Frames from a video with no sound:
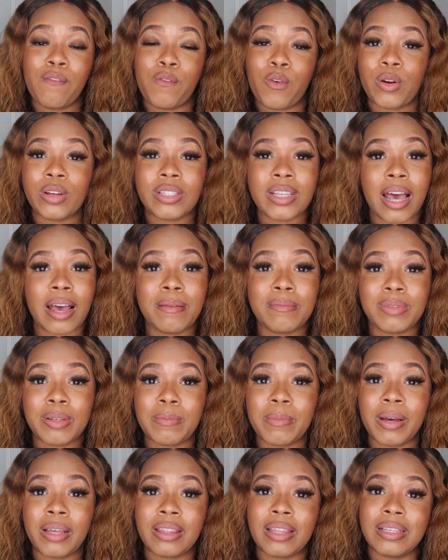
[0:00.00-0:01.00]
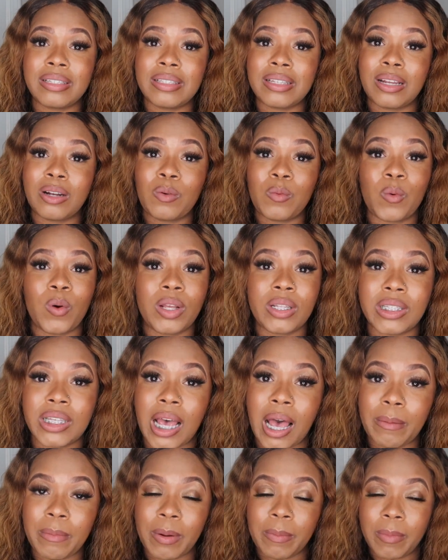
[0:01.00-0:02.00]
4 times a month instead of 1
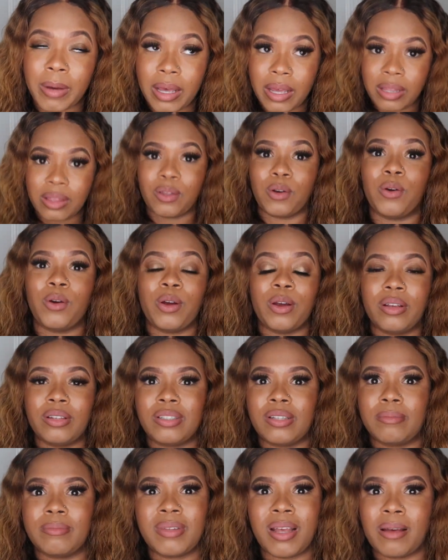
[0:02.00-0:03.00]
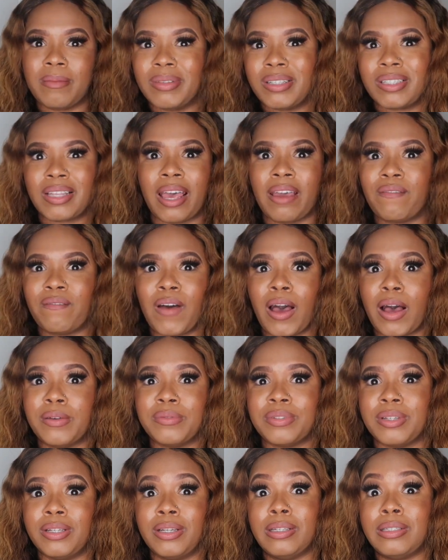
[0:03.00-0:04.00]
time a month, or sometimes like 5
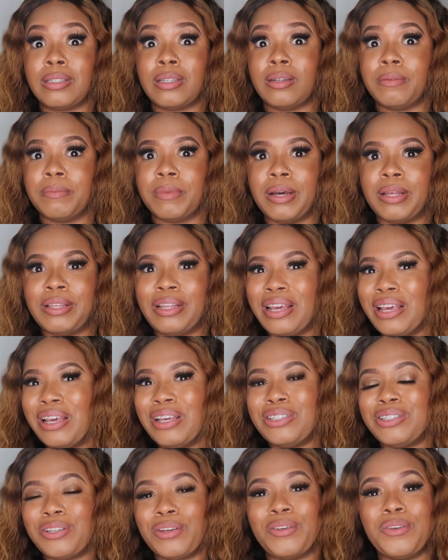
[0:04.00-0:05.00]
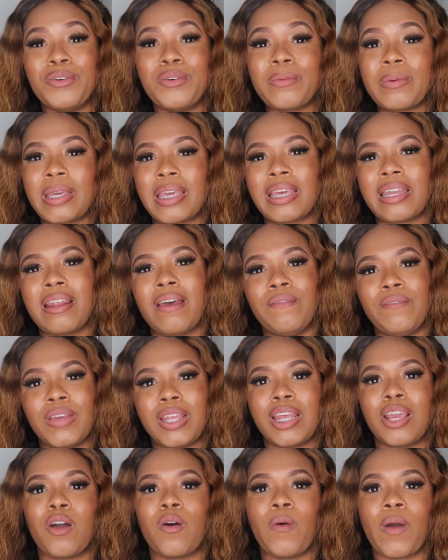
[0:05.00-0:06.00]
Sundays in a month. So you will be getting a
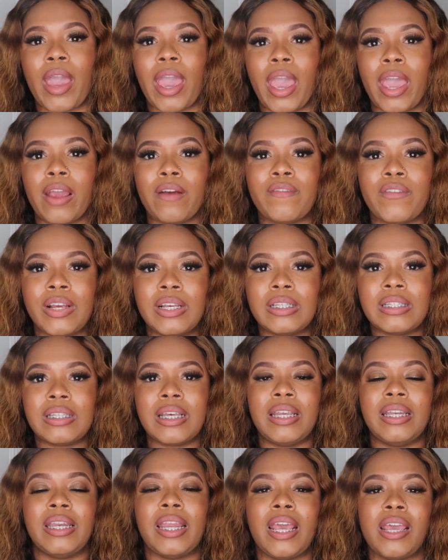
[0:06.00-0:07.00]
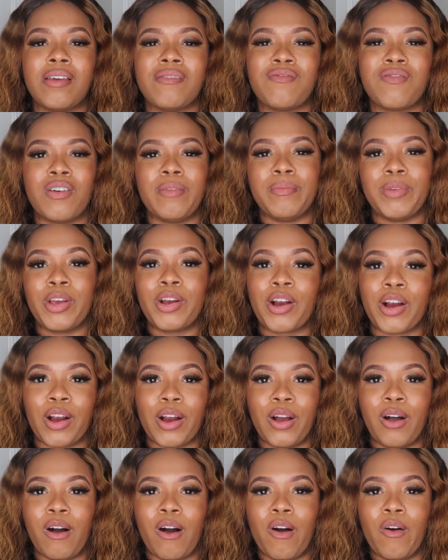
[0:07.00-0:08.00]
video every Sunday from your
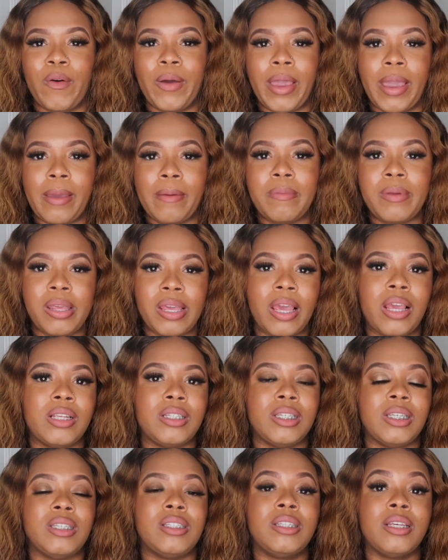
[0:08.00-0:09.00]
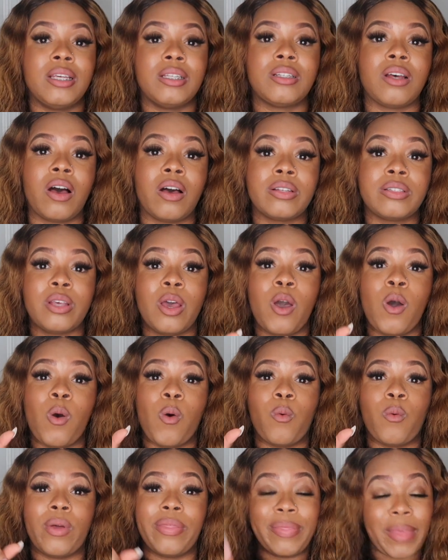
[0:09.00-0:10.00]
girl on NPHC tea talks.
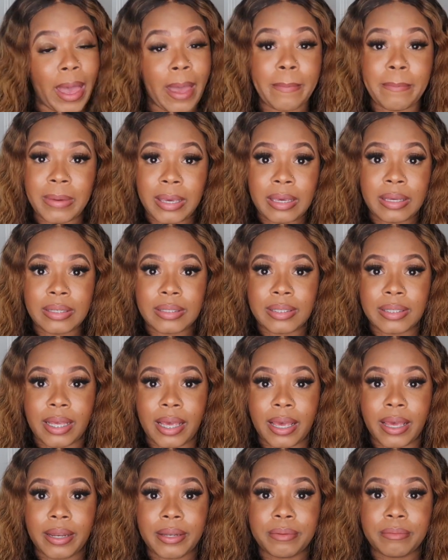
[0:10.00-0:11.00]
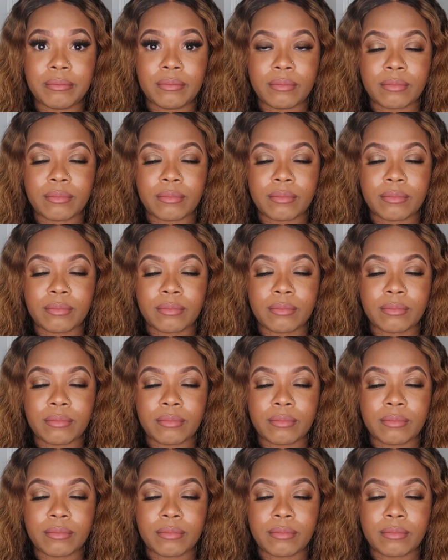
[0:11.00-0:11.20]
With that being said,